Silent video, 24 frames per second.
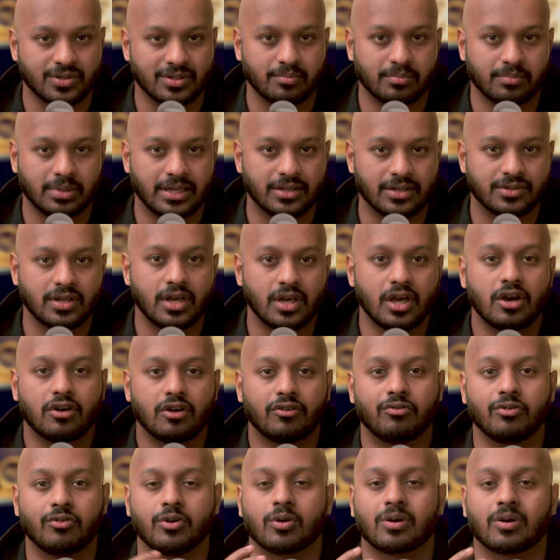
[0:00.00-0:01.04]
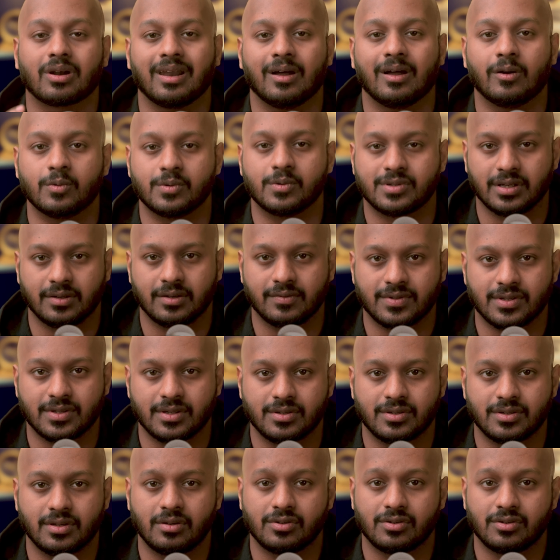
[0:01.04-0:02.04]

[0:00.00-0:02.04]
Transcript: in place for your cloud services,